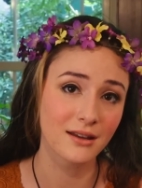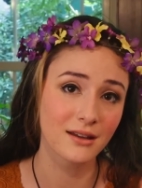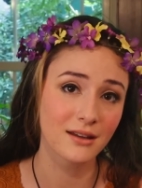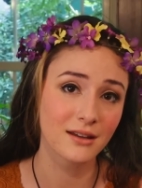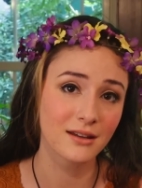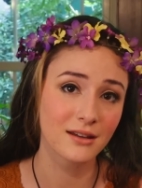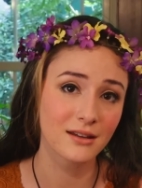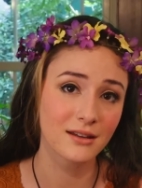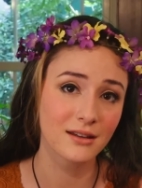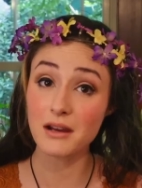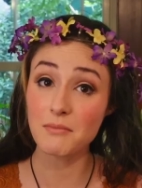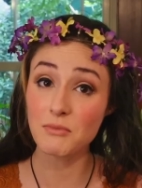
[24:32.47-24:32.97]
So
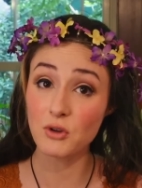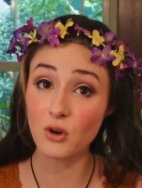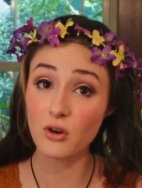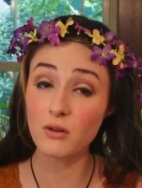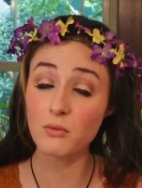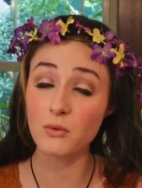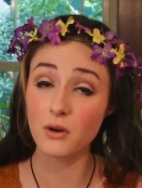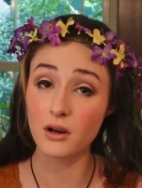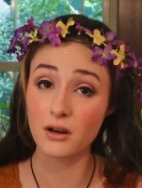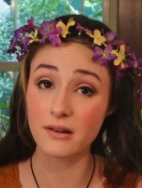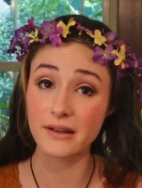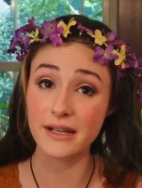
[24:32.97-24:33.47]
next time
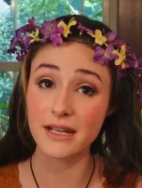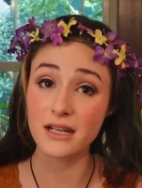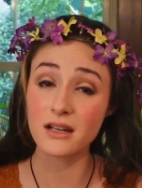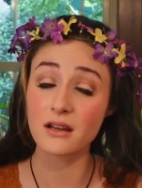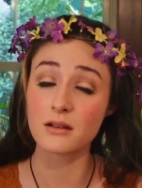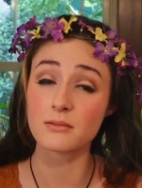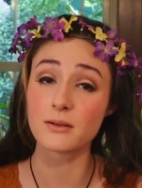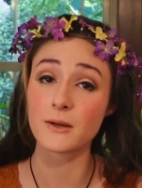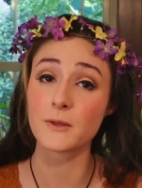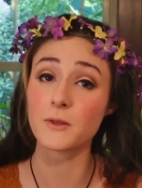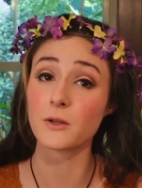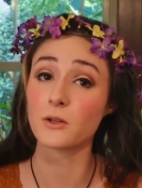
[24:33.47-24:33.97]
you're worried
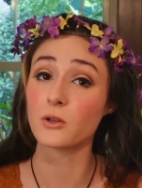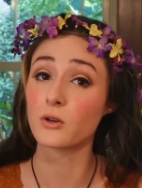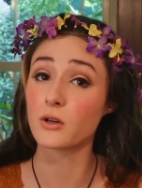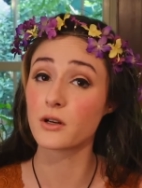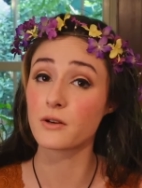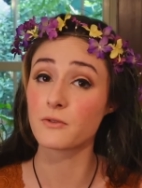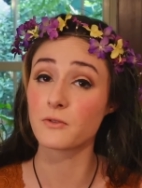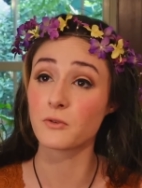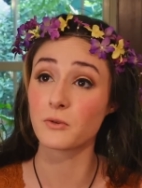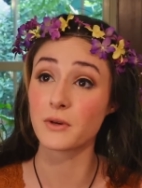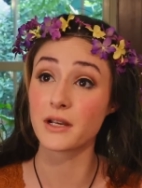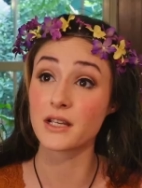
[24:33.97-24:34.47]
about the
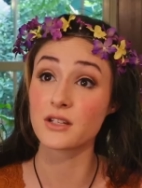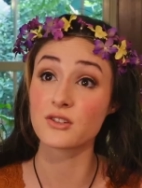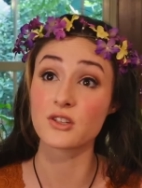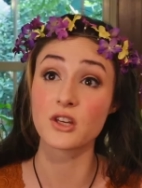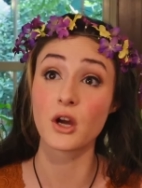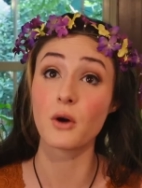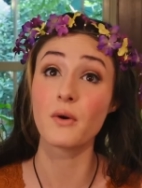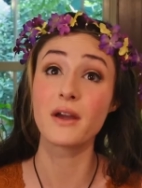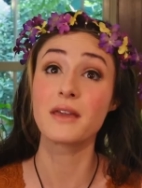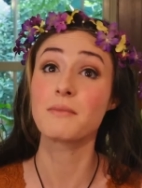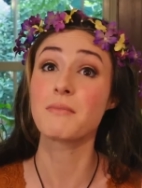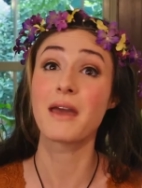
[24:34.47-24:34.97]
Lord of the Rings
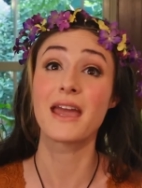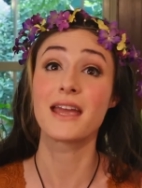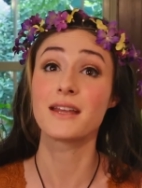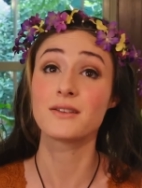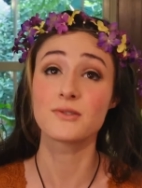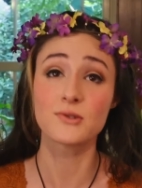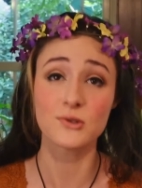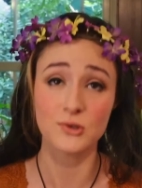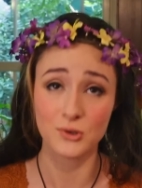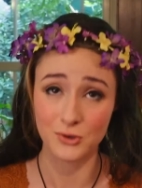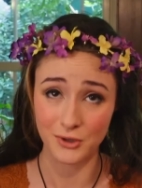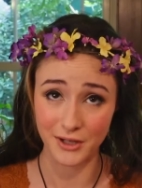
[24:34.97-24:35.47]
going
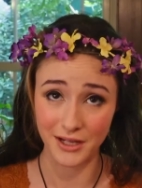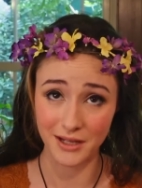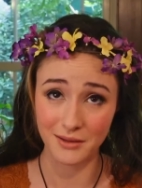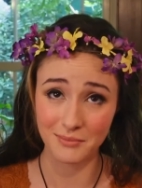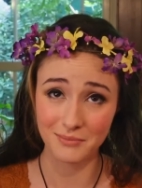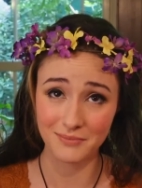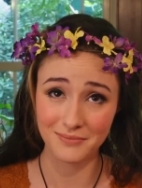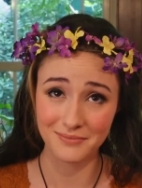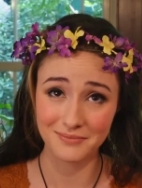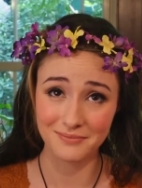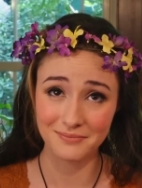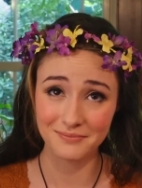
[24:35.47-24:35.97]

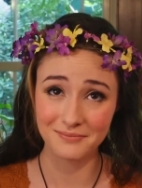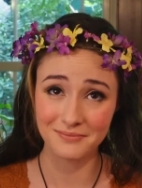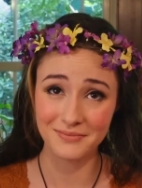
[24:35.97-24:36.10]
mainstream,